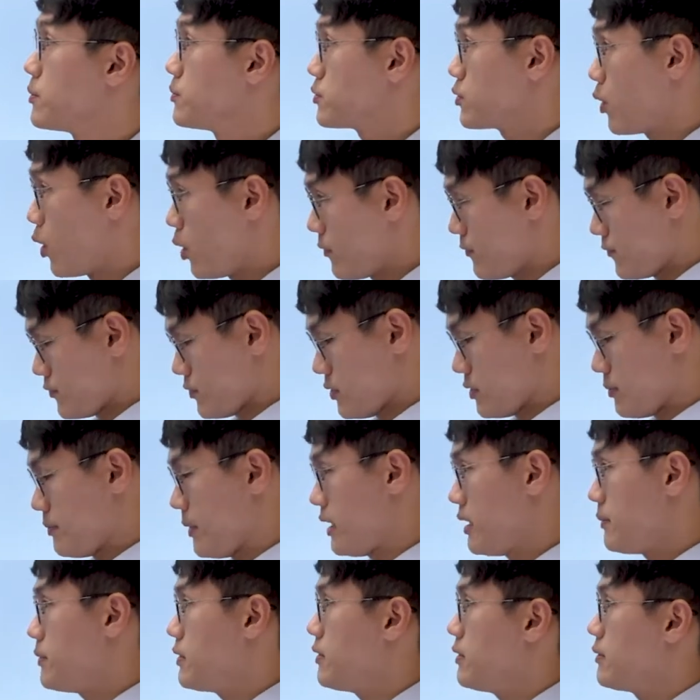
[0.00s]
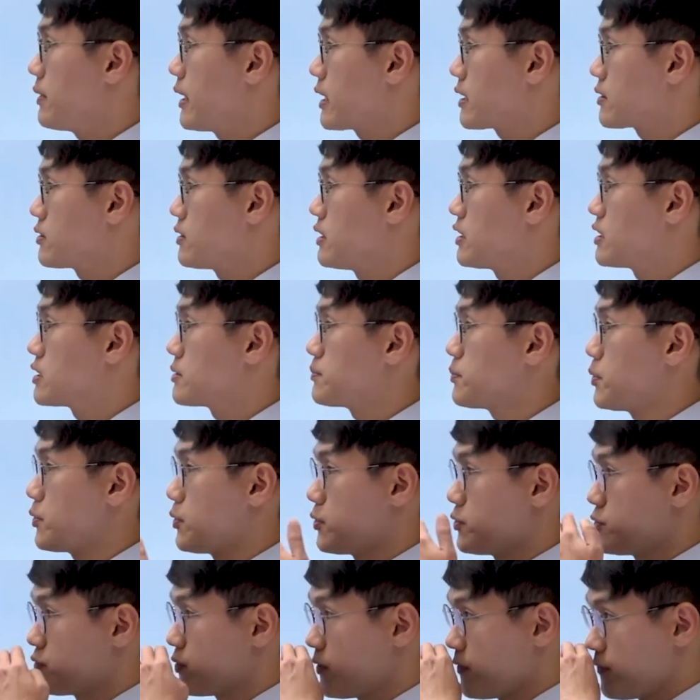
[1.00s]
Hopefully, maybe like the
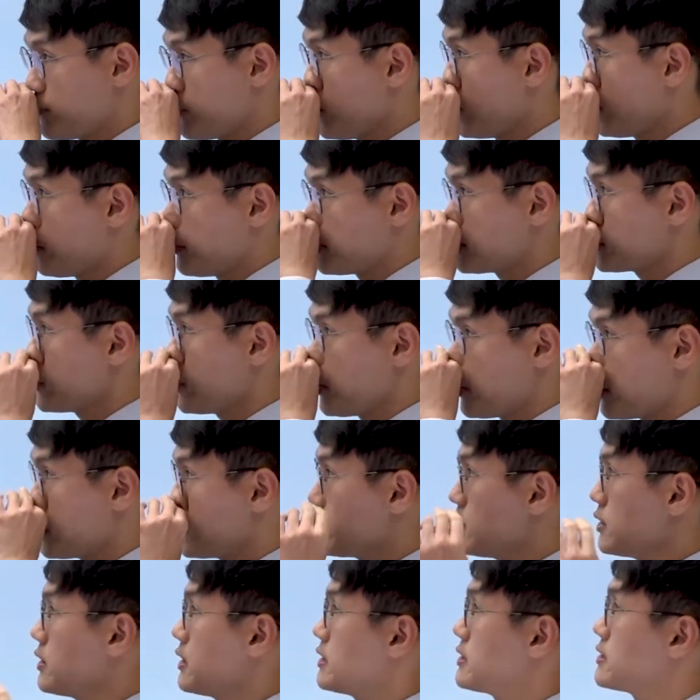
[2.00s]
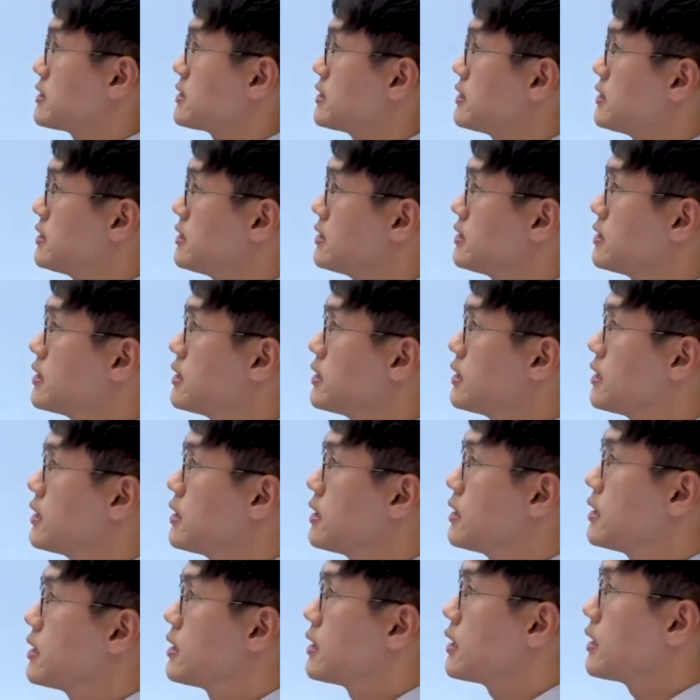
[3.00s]
exponential form. So, and let's see.
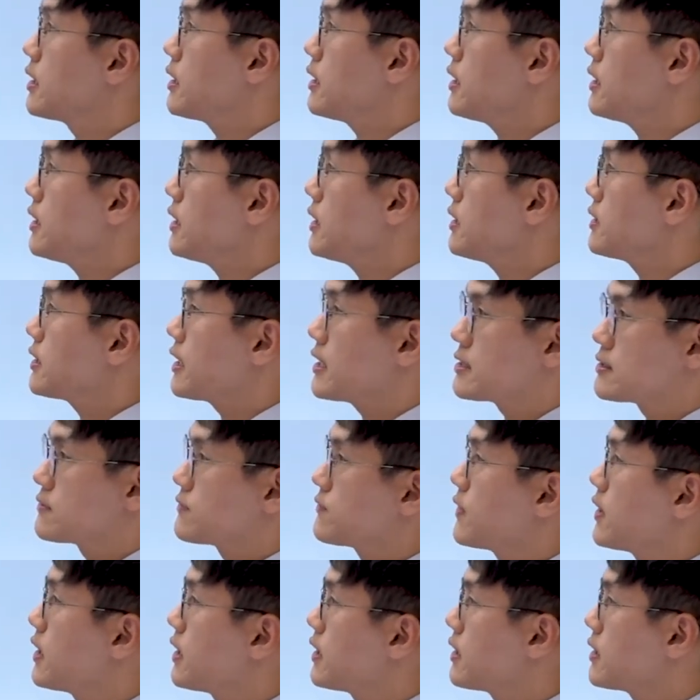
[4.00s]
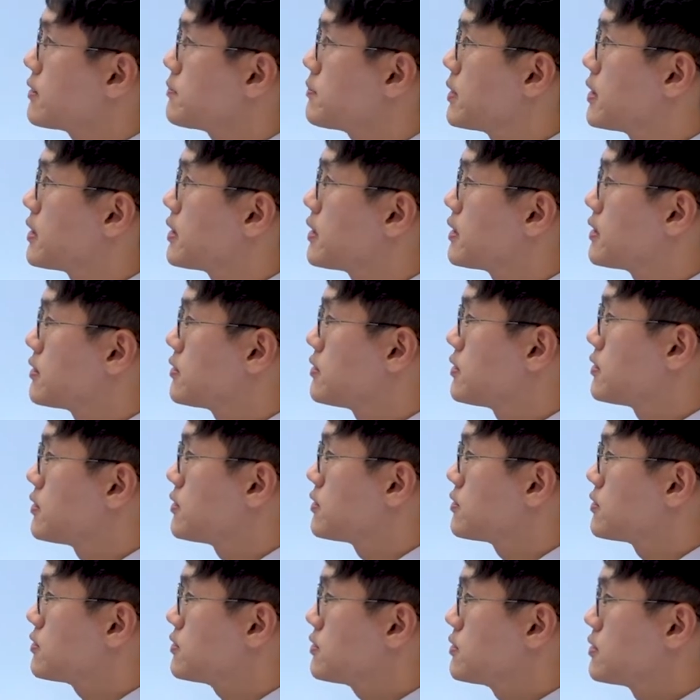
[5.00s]
That's fine, man. You
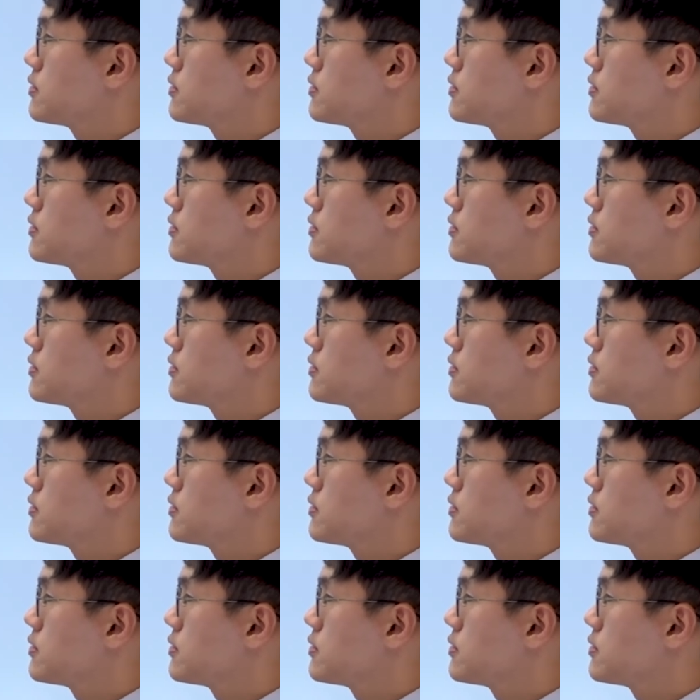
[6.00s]
know.